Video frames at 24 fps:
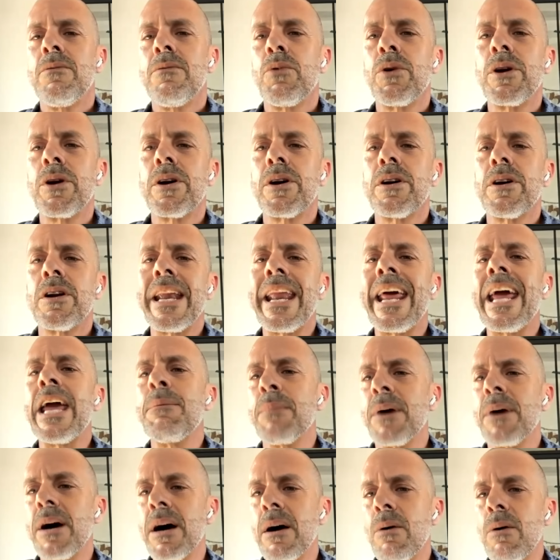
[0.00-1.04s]
we're going to
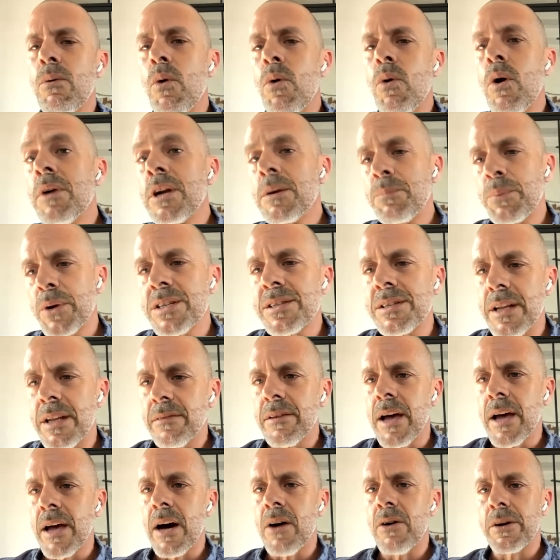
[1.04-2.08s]
name a woman
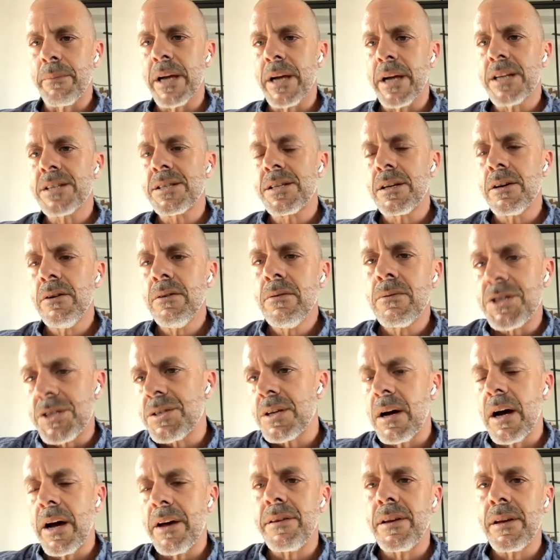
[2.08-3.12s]
president now in
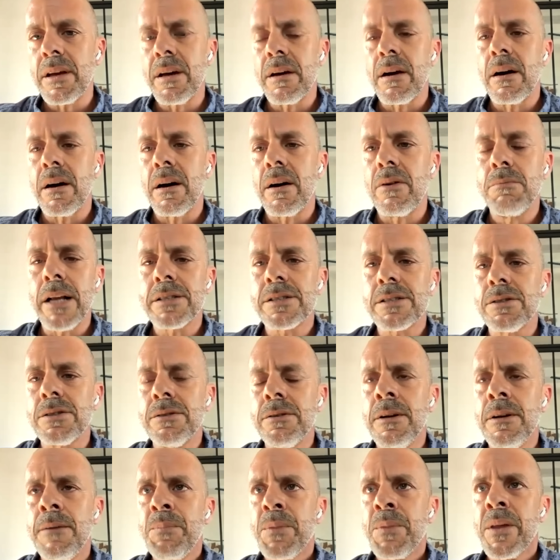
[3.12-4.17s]
Mexico, which is, I
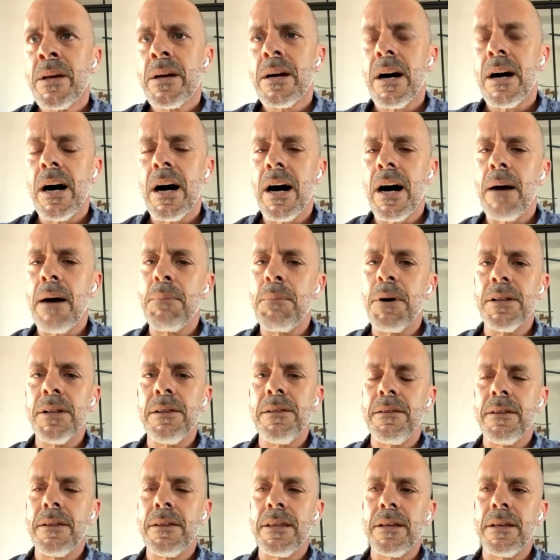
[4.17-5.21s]
think, a good
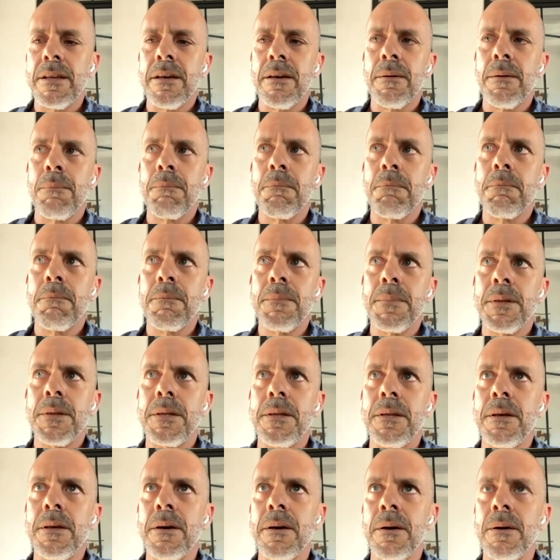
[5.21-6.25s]
milestone. But
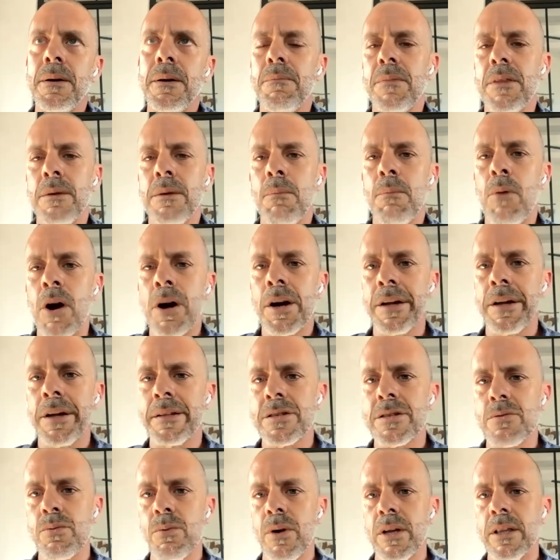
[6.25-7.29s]
the
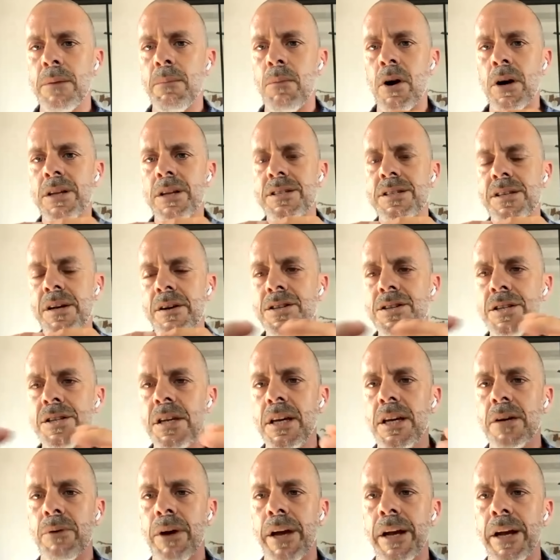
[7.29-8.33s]
markets,
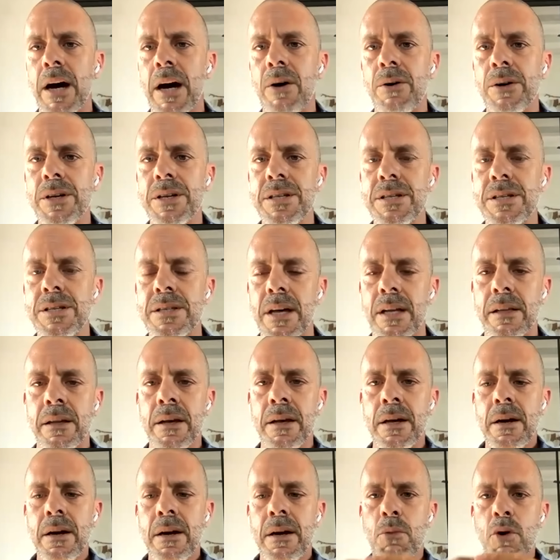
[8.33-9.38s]
what the markets are seeing
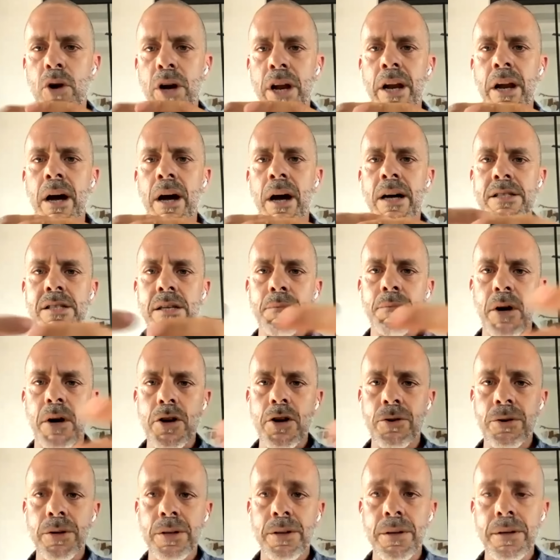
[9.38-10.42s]
right now is that
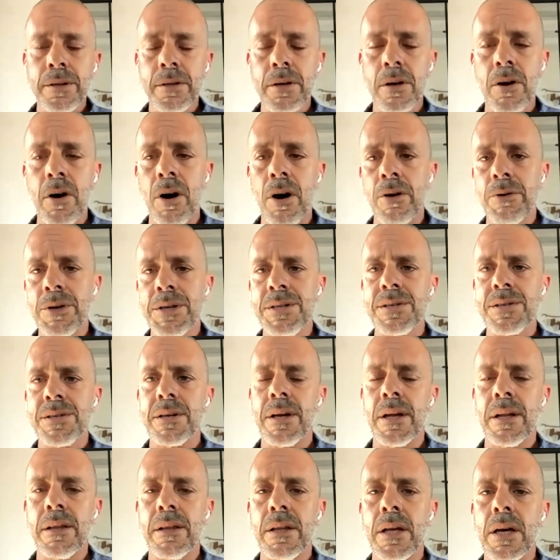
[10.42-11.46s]
Morena has a
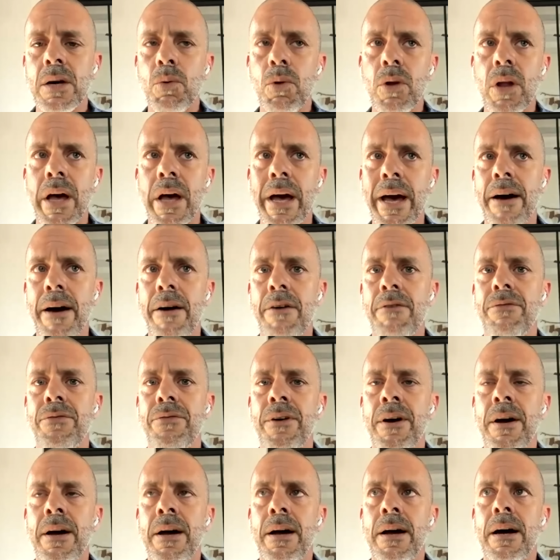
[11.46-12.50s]
majority in the Congress, and
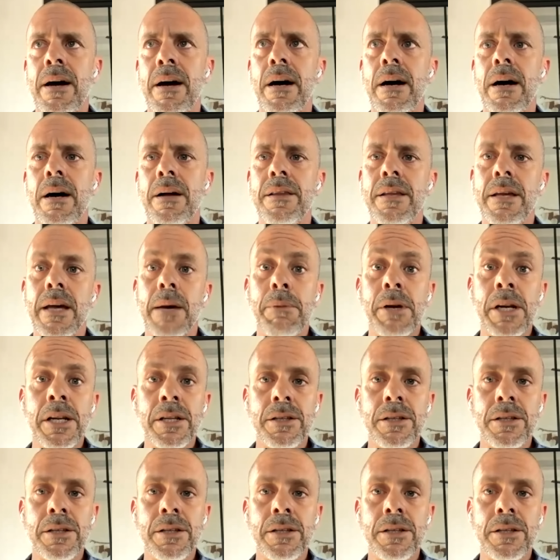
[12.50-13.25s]
they will have